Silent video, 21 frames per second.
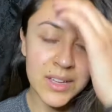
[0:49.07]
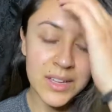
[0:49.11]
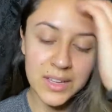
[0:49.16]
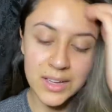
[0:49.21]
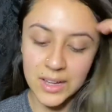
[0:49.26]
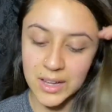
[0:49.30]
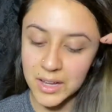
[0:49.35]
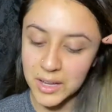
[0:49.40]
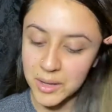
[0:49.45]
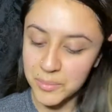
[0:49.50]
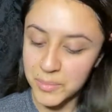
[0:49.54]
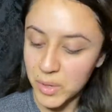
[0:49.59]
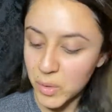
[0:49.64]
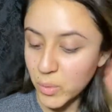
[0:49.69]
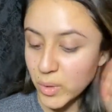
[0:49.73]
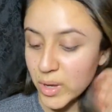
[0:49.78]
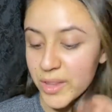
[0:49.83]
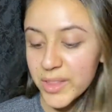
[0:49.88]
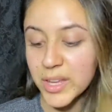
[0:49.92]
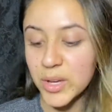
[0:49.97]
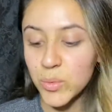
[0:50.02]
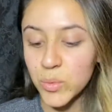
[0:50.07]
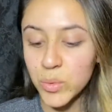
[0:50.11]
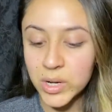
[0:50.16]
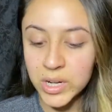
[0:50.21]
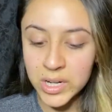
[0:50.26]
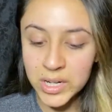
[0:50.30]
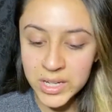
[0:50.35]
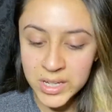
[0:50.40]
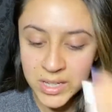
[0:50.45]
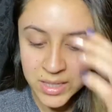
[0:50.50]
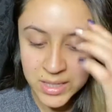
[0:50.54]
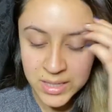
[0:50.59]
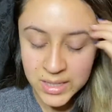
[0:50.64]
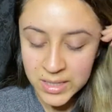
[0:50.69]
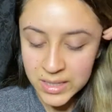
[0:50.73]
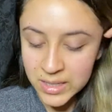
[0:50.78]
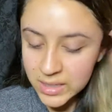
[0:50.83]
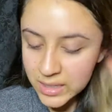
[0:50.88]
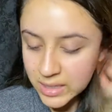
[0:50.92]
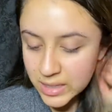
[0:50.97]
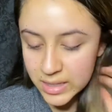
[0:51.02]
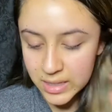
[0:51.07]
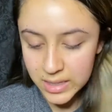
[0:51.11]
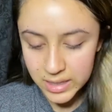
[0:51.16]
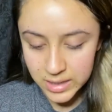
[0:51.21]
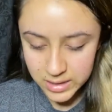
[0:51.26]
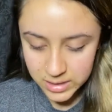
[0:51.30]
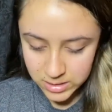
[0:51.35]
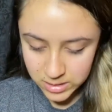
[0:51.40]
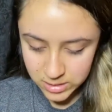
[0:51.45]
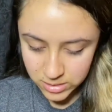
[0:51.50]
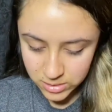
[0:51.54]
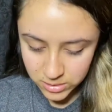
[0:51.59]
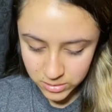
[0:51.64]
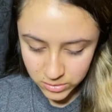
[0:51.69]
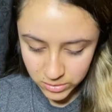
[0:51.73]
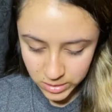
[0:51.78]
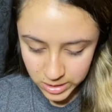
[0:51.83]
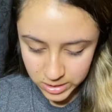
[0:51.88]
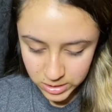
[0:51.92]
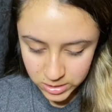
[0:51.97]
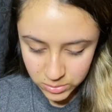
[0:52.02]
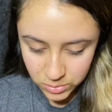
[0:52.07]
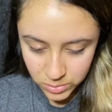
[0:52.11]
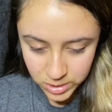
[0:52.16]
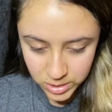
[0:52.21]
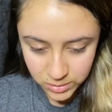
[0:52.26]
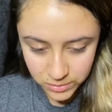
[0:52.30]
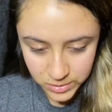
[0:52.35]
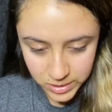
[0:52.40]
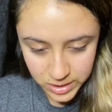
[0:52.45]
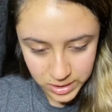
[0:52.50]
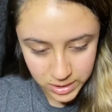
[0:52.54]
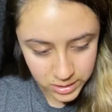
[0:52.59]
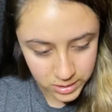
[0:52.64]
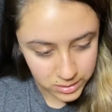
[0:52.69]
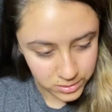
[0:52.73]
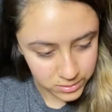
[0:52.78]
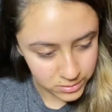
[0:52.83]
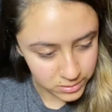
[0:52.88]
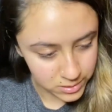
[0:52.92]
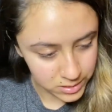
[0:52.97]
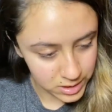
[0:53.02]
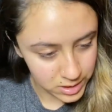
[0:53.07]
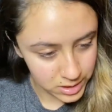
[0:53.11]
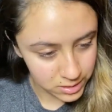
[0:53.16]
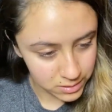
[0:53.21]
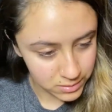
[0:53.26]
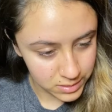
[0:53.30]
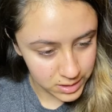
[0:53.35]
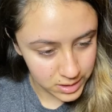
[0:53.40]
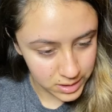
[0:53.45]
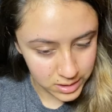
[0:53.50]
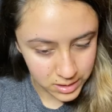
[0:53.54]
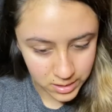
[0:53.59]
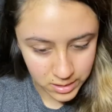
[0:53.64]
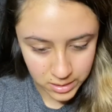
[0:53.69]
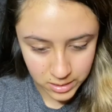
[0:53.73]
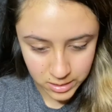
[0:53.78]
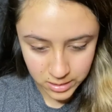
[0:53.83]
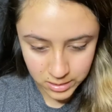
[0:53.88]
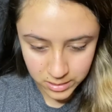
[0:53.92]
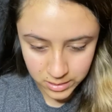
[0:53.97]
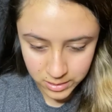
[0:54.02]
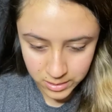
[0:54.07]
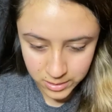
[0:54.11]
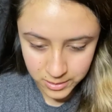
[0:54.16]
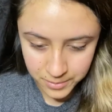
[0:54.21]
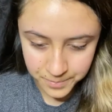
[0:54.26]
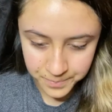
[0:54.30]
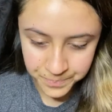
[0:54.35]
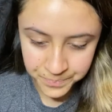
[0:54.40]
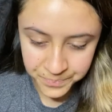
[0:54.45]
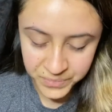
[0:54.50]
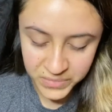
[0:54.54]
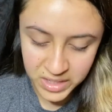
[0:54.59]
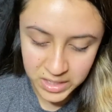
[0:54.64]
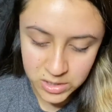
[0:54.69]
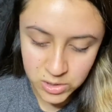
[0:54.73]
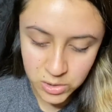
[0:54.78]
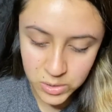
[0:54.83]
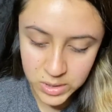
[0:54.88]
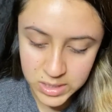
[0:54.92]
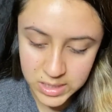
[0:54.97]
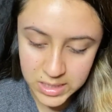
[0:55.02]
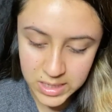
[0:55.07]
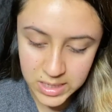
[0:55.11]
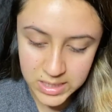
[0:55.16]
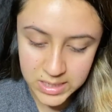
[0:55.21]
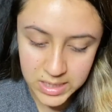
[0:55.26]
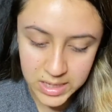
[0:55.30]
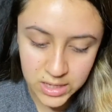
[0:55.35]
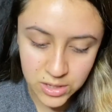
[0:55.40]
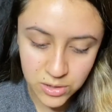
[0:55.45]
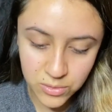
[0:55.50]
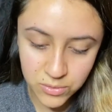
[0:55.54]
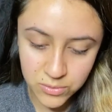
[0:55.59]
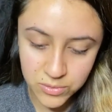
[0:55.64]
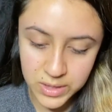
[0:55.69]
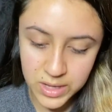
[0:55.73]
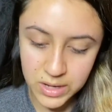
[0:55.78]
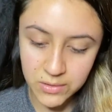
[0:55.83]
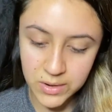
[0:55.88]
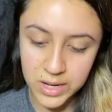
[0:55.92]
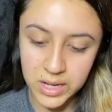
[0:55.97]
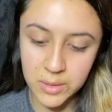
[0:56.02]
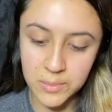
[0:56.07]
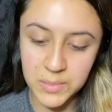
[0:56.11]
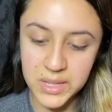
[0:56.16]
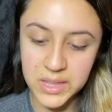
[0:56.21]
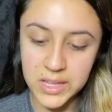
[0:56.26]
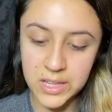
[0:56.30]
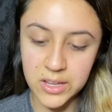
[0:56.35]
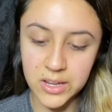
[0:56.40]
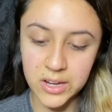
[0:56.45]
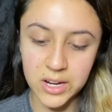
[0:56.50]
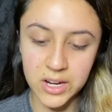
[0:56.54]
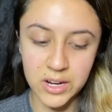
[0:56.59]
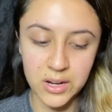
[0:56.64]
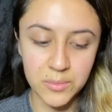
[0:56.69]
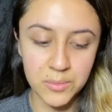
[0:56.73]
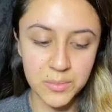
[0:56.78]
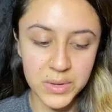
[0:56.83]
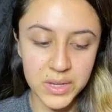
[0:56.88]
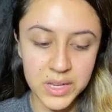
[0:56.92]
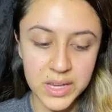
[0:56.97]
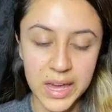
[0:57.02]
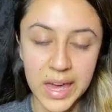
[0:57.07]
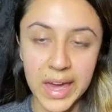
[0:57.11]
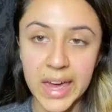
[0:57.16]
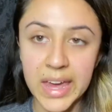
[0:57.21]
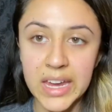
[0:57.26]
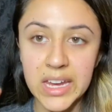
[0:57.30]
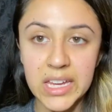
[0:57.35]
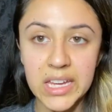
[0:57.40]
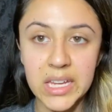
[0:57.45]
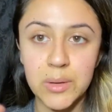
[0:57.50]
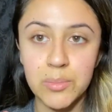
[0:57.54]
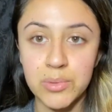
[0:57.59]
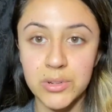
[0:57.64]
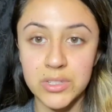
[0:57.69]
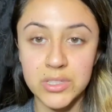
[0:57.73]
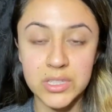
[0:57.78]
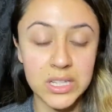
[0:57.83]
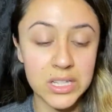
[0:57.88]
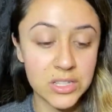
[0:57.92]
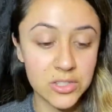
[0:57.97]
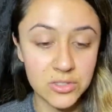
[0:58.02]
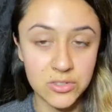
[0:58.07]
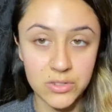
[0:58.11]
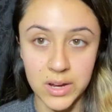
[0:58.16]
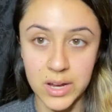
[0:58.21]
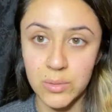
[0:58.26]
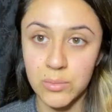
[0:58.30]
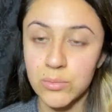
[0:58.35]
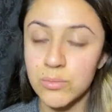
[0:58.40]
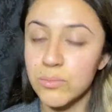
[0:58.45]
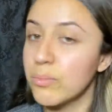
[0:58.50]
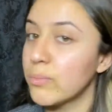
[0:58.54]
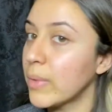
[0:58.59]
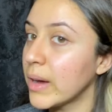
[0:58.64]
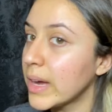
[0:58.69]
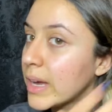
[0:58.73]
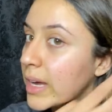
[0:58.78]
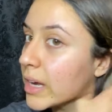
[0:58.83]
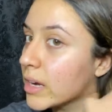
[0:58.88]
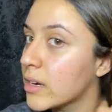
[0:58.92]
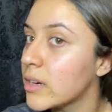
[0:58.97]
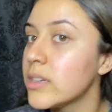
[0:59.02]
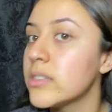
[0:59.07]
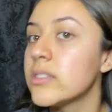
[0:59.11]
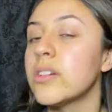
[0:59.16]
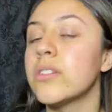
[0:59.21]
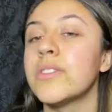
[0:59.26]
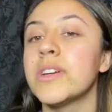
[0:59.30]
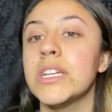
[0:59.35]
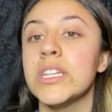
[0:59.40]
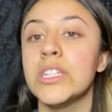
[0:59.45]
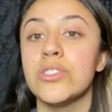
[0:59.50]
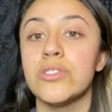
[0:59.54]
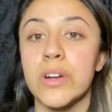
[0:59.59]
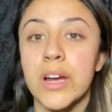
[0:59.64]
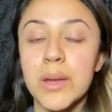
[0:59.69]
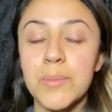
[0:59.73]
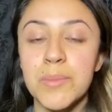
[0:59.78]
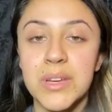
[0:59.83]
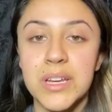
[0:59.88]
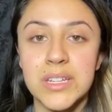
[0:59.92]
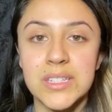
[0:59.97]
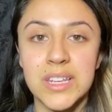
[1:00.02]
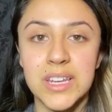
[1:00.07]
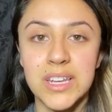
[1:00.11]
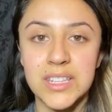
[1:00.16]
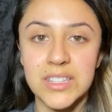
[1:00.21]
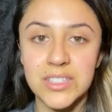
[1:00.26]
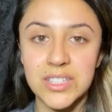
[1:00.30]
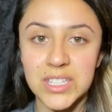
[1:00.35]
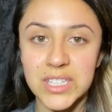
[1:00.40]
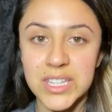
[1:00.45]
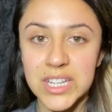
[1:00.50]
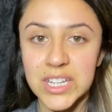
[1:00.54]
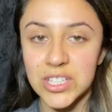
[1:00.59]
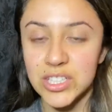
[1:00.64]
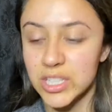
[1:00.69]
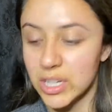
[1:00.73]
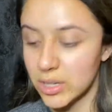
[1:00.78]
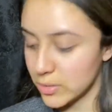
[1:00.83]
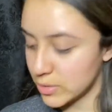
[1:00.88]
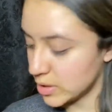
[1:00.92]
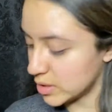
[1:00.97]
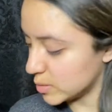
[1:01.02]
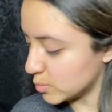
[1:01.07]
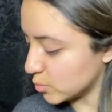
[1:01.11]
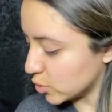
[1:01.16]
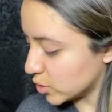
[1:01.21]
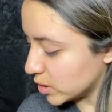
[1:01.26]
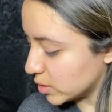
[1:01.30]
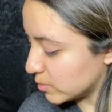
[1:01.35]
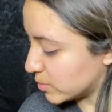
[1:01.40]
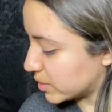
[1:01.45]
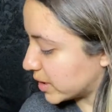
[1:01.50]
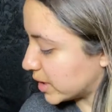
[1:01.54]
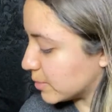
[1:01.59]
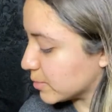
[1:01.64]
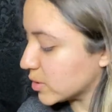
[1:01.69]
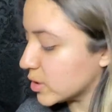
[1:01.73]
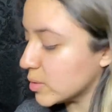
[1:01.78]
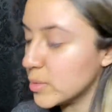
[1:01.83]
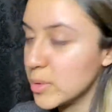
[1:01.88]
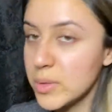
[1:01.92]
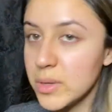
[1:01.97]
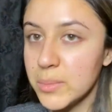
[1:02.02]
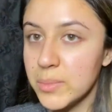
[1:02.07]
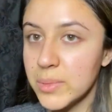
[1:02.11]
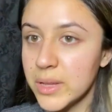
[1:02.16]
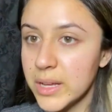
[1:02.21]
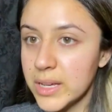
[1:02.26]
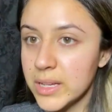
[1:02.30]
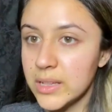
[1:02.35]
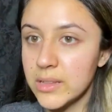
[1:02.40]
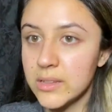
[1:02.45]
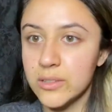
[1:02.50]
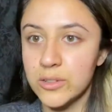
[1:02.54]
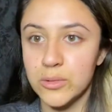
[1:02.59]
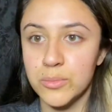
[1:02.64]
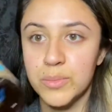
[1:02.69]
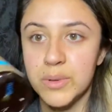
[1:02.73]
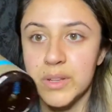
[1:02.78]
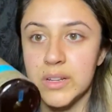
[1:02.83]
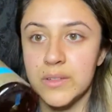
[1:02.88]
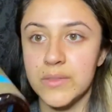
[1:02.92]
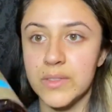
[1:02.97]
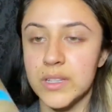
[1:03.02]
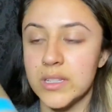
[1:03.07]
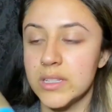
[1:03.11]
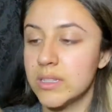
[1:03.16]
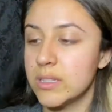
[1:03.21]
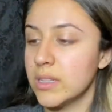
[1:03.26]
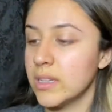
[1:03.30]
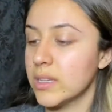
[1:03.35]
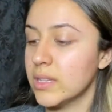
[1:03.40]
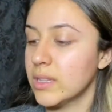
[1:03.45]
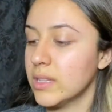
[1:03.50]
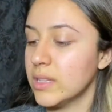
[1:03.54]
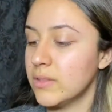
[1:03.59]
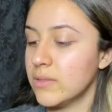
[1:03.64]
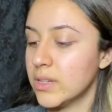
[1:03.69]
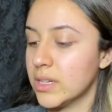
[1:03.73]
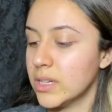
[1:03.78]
well they work. So I just want to read a little thing right here. So it says that they recommend that your hair be 80% dry. My hair is already dry because I did take a shower this morning, but I'm going to be applying a little bit of this like leave-in